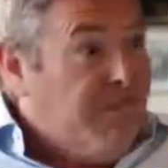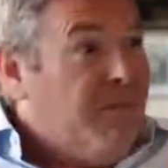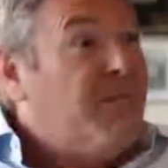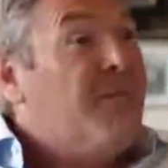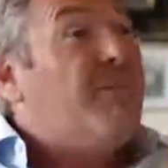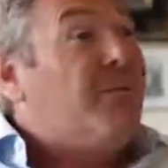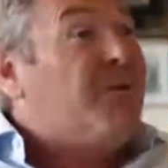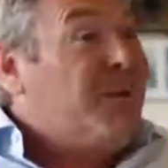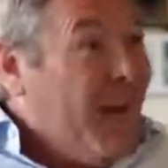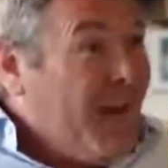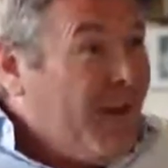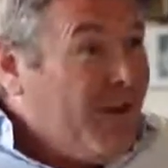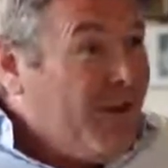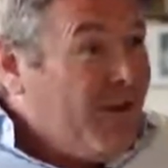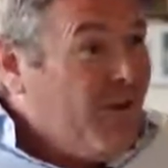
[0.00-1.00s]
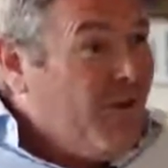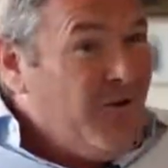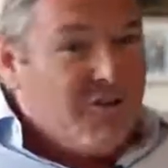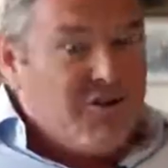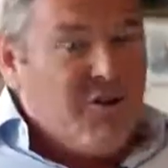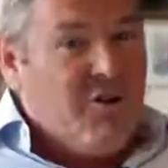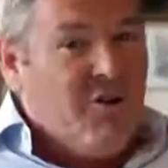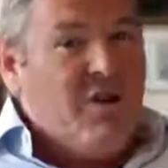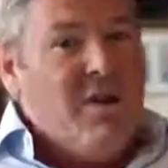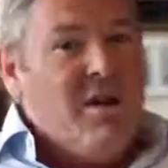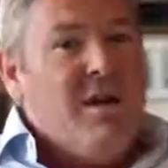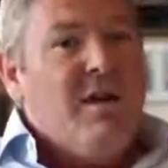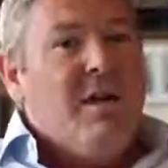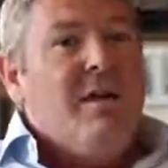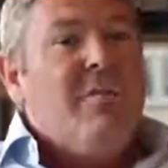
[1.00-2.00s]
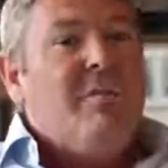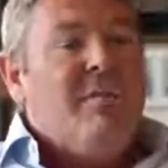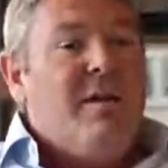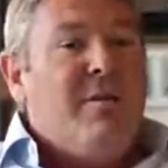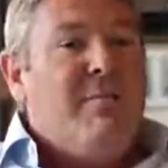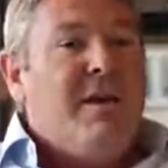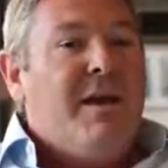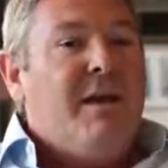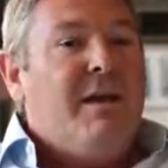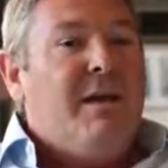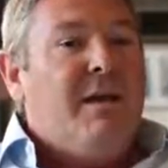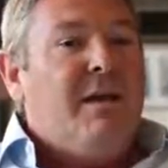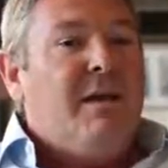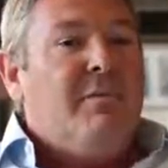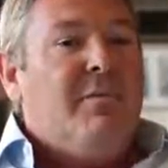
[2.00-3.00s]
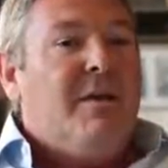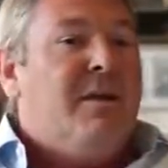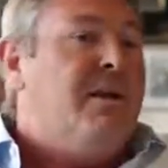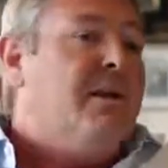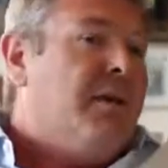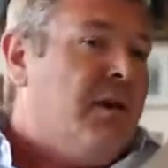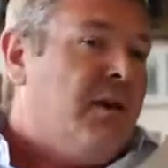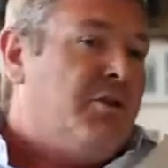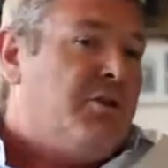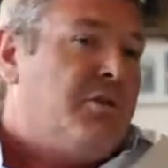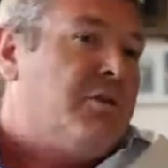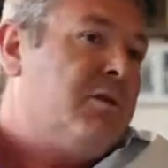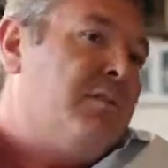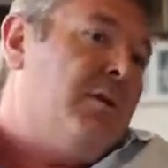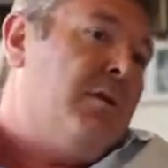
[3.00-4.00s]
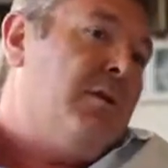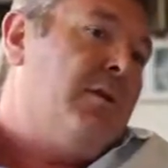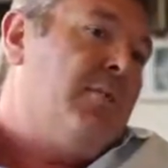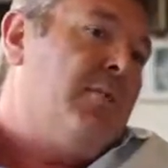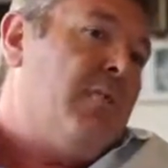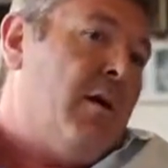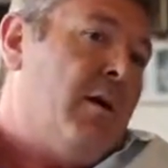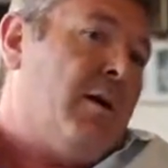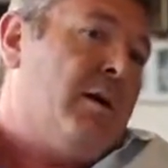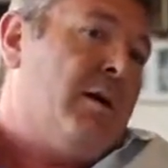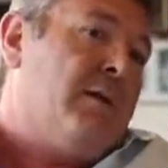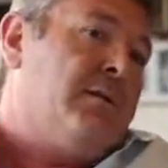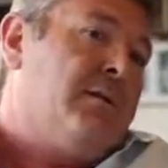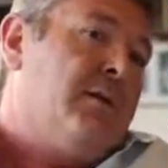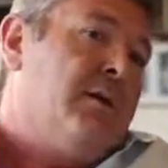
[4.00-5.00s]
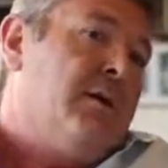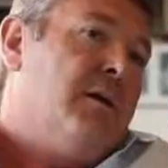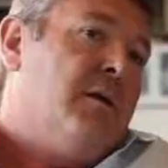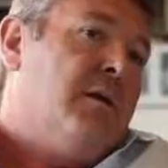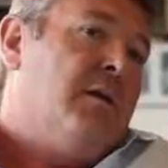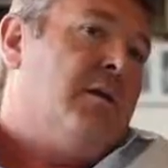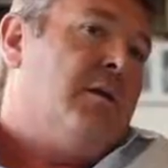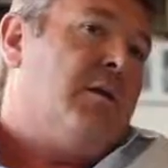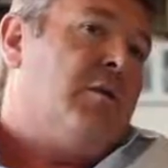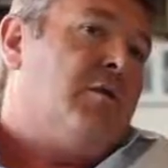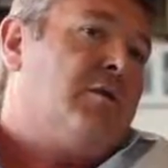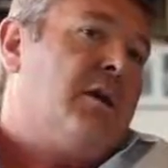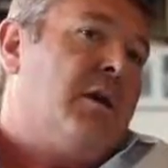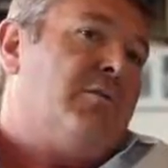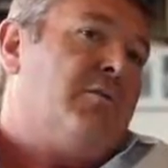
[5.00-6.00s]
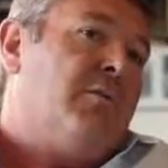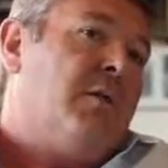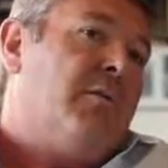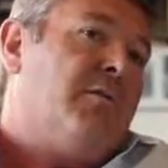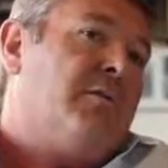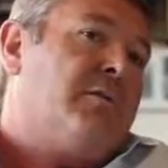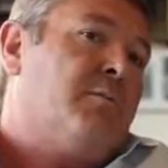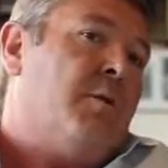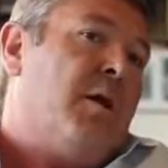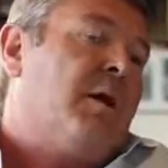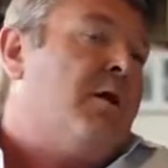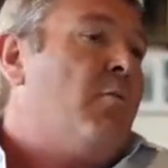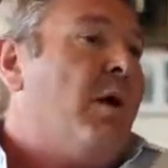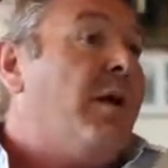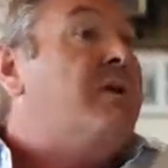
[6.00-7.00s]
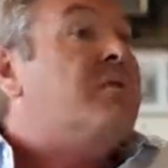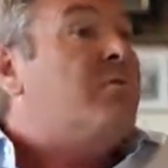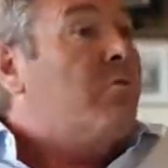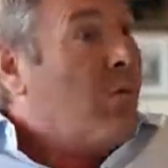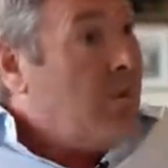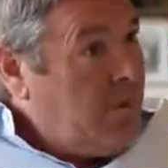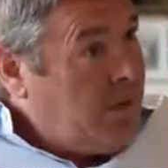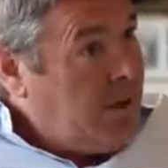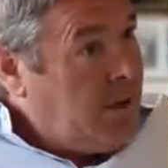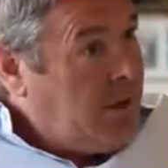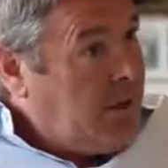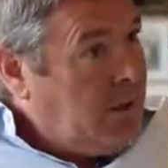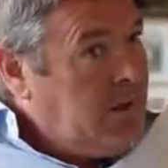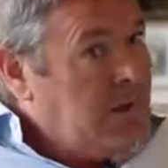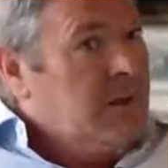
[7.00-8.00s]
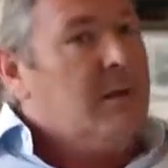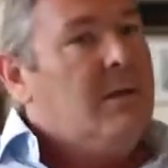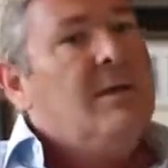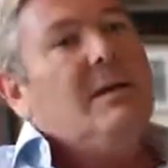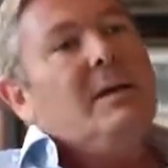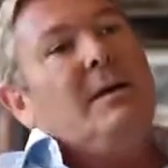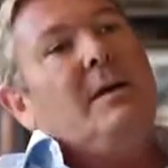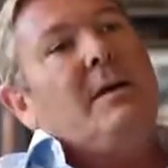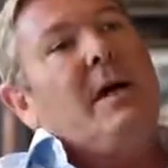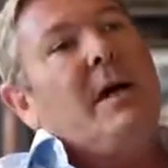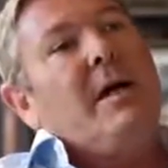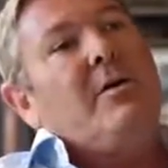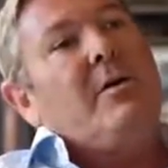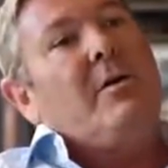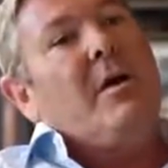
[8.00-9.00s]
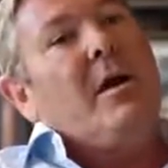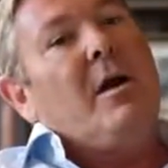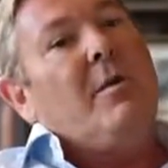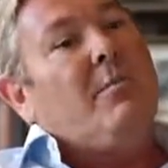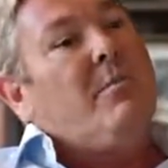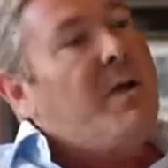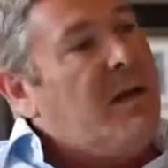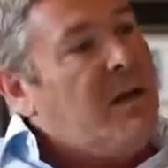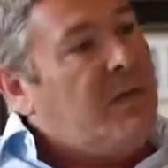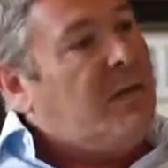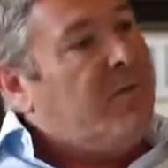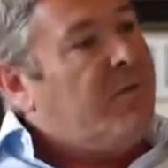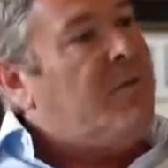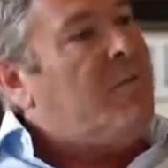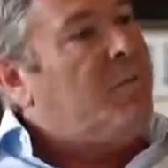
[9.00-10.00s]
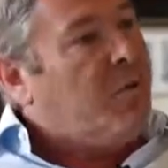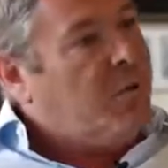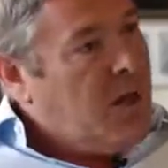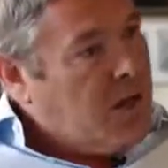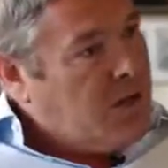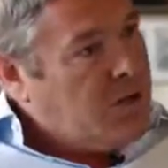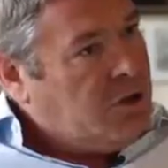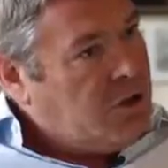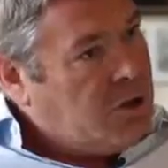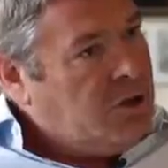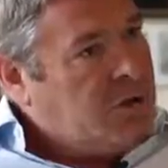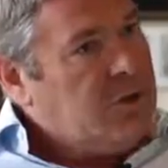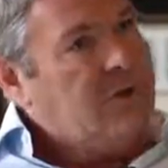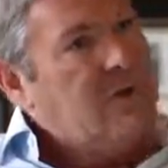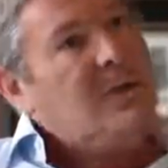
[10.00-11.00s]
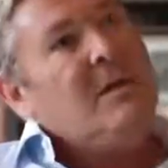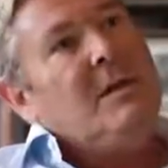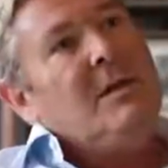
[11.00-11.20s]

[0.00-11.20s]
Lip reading: Prosecco. So in many nations, in many markets, the consumption of sparkling wine is growing, and there are many different productions.